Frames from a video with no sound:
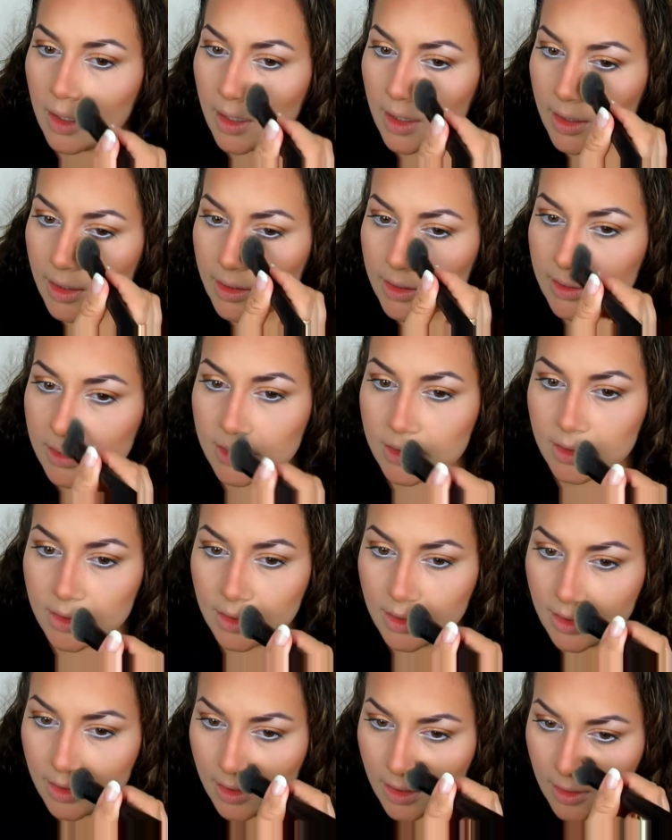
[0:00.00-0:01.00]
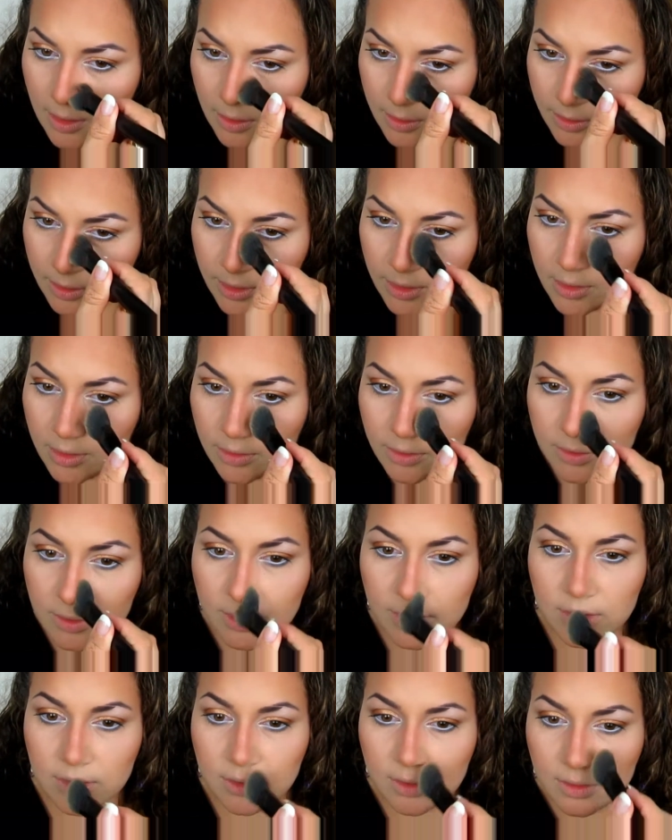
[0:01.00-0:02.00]
and along the
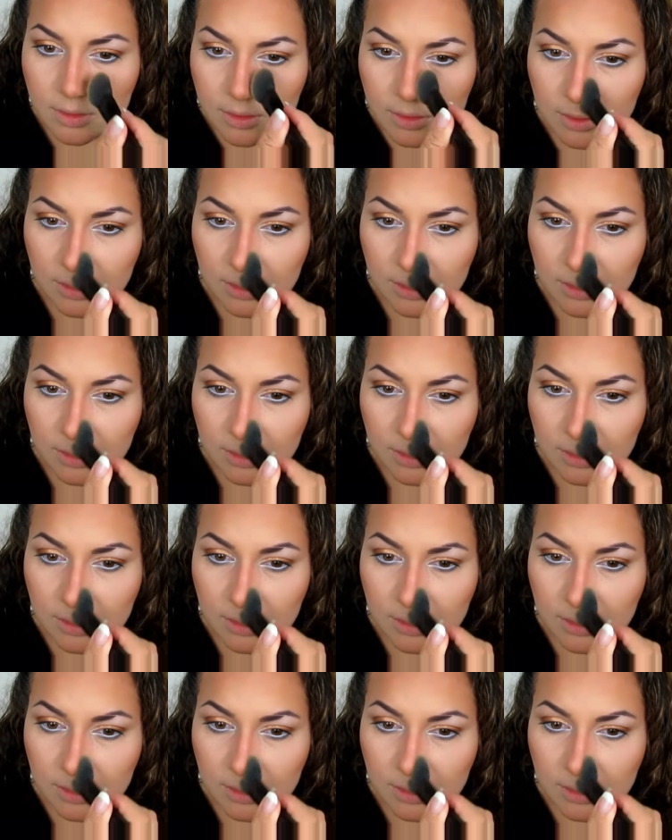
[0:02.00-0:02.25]
nose.